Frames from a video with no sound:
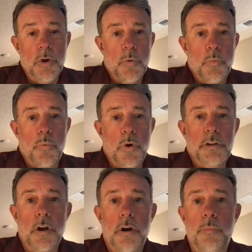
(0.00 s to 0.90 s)
what
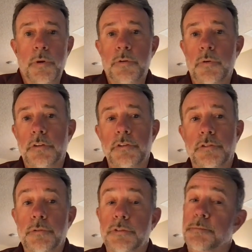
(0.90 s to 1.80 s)
are we going to
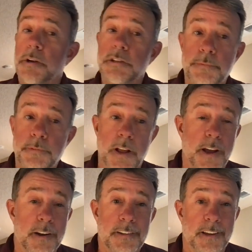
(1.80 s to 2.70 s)
do, especially for an
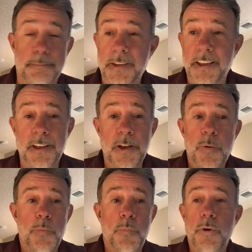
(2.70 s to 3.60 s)
addict like me?
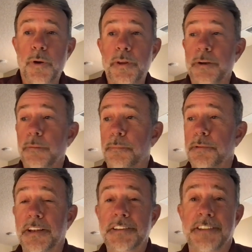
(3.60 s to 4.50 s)
What are we going to
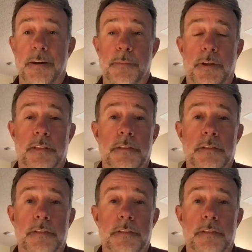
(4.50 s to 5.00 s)
replace that with?